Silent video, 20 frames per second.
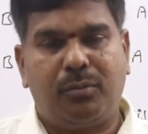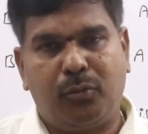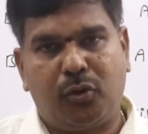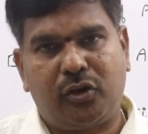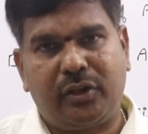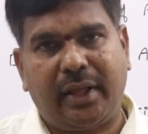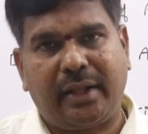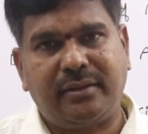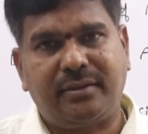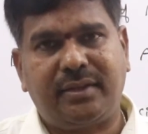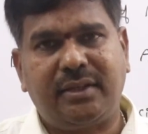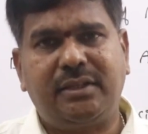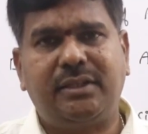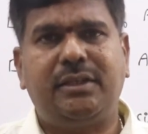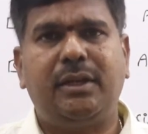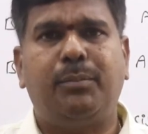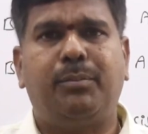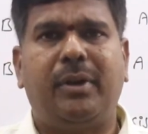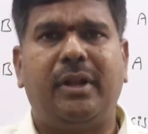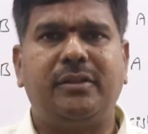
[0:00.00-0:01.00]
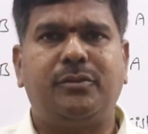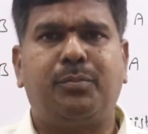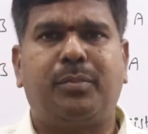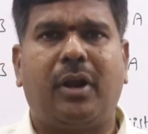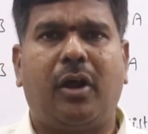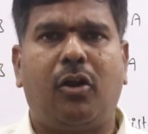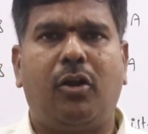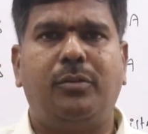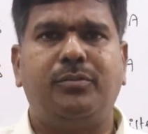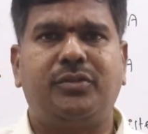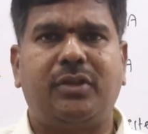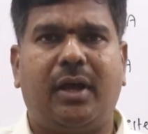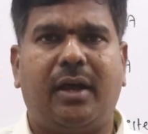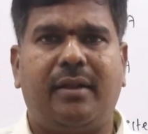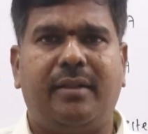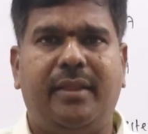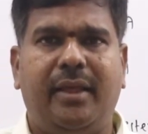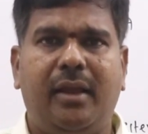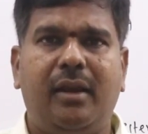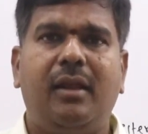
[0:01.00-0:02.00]
More than 60 plus problems
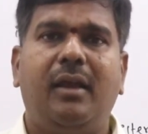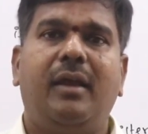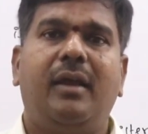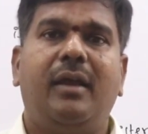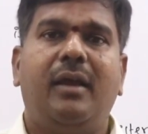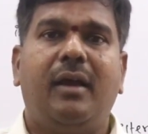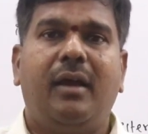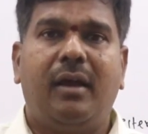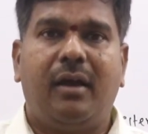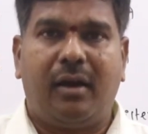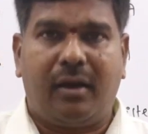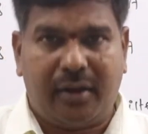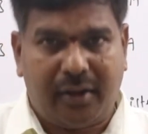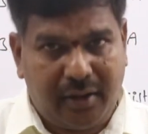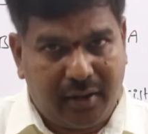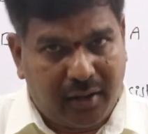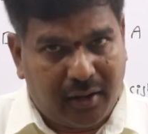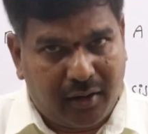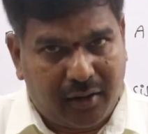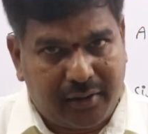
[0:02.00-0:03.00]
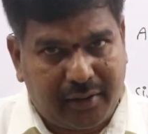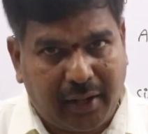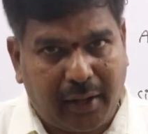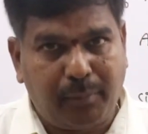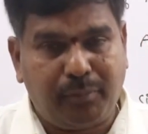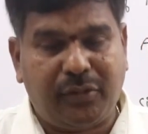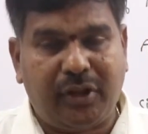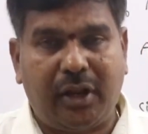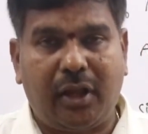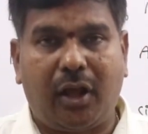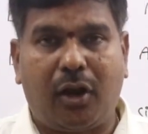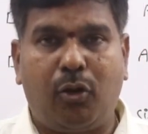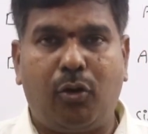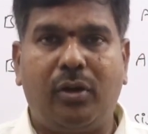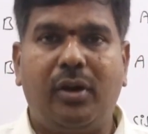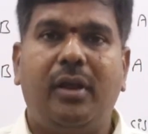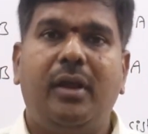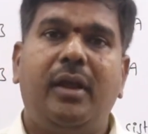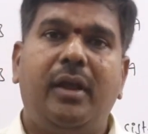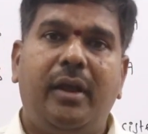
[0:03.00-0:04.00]
are there in type 3
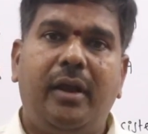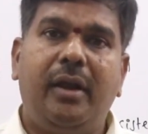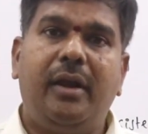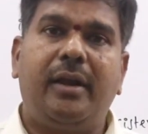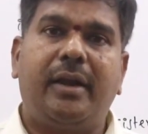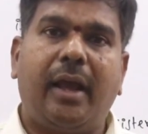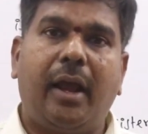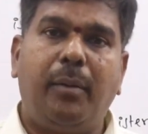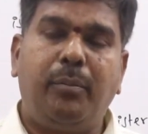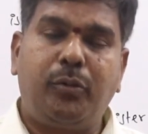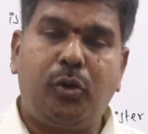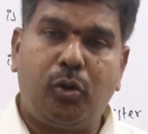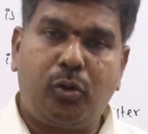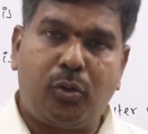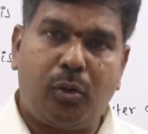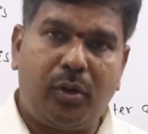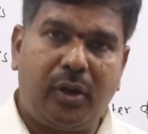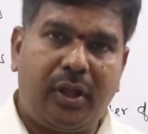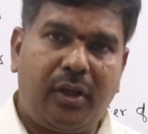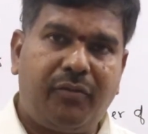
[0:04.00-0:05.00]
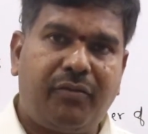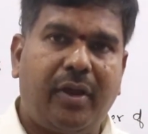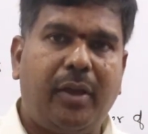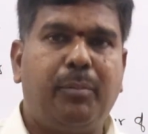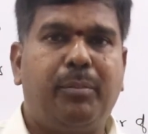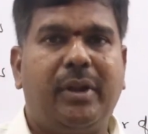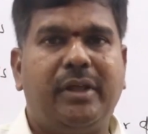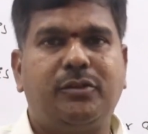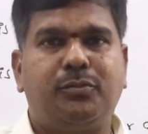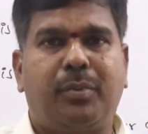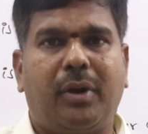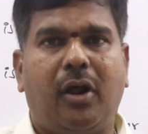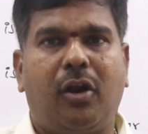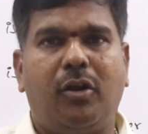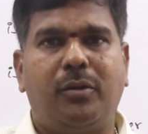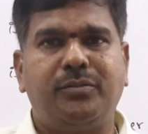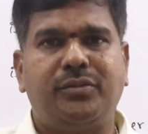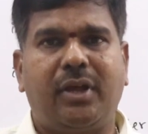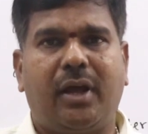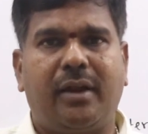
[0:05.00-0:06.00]
alone. In type 2, 25 plus
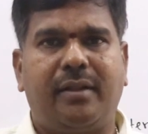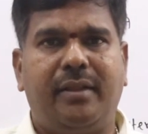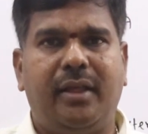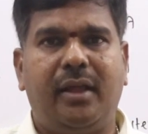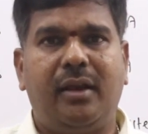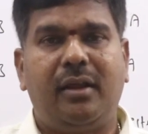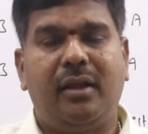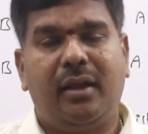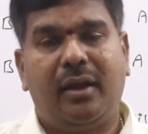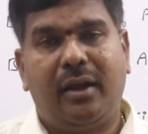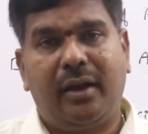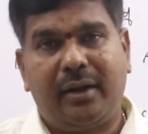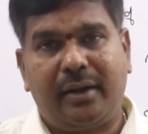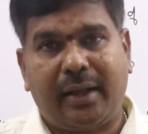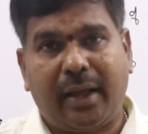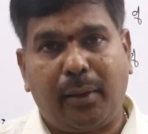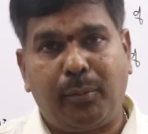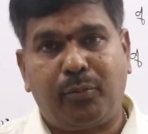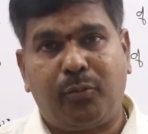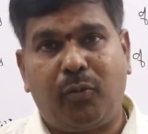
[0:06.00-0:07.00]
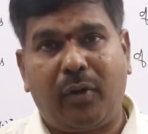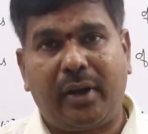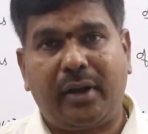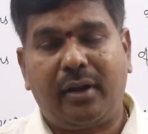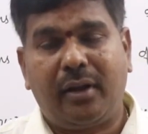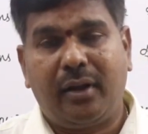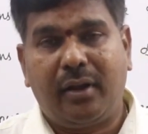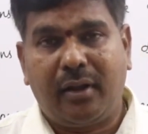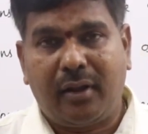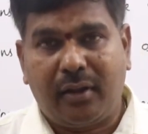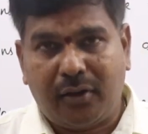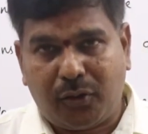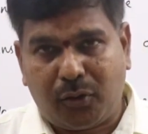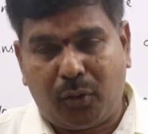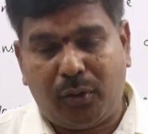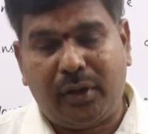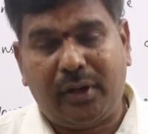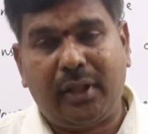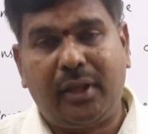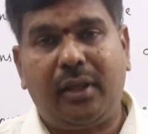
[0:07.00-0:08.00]
problems are there. Type 1,
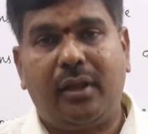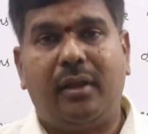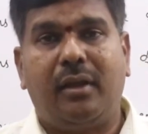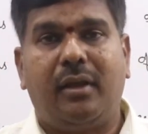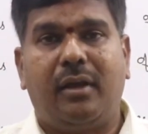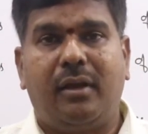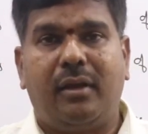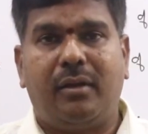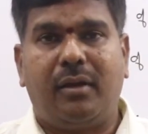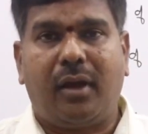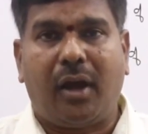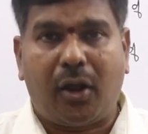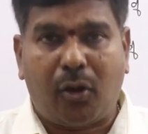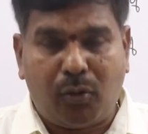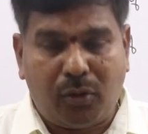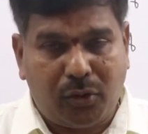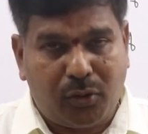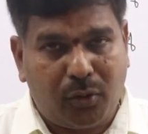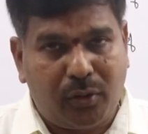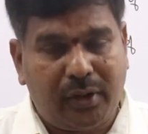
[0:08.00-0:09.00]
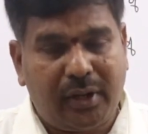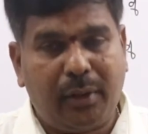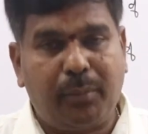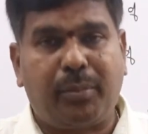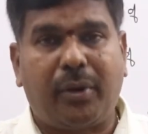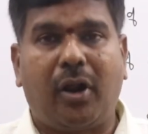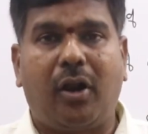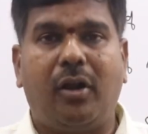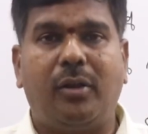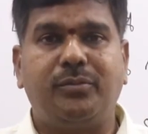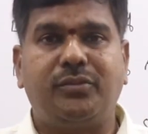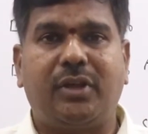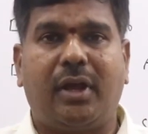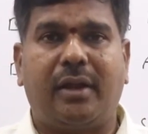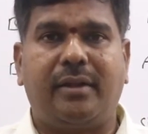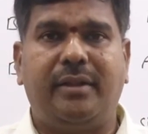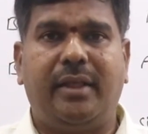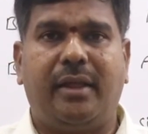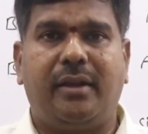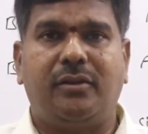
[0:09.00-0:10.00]
20, around 20 problems
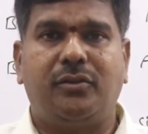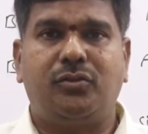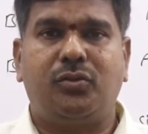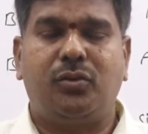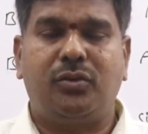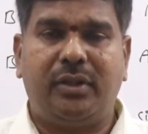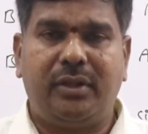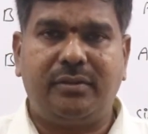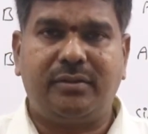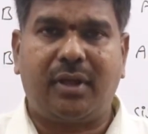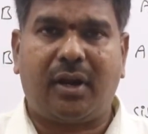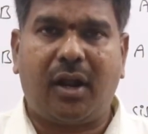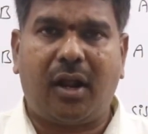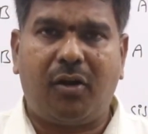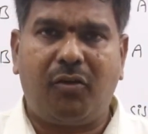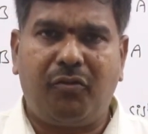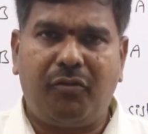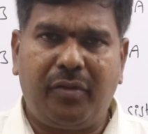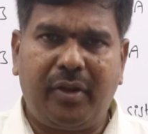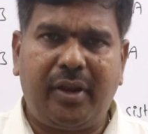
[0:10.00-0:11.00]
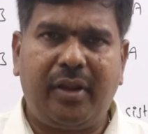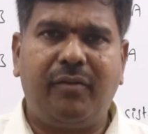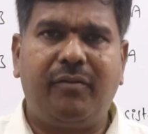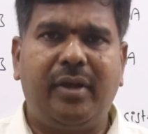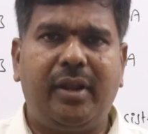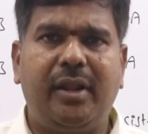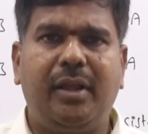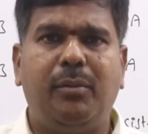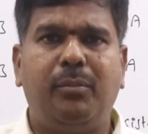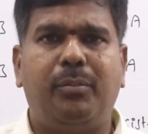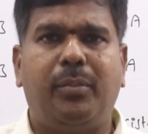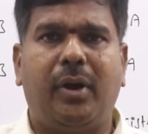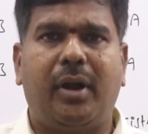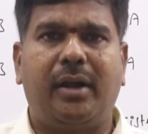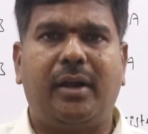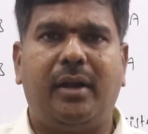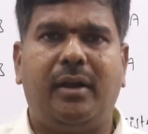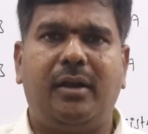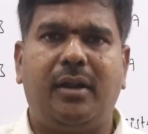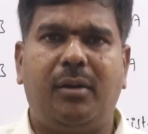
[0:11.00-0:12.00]
are there. So these are all very, very
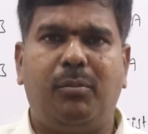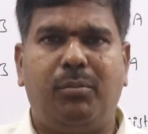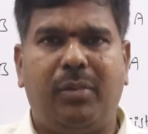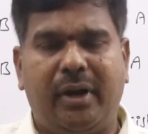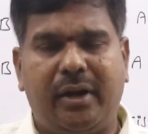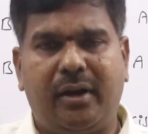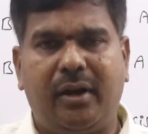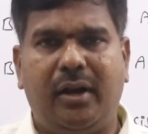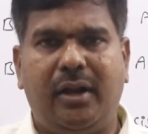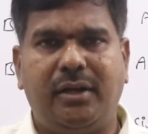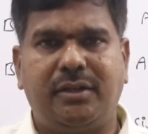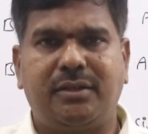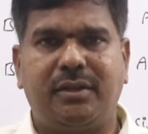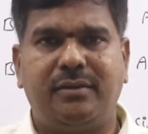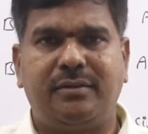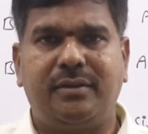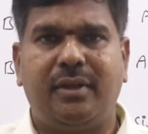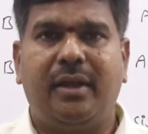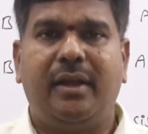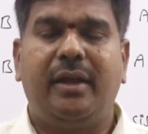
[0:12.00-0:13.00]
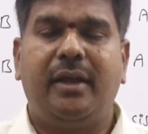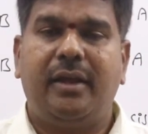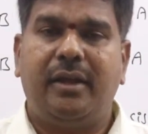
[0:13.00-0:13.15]
important in blood relations.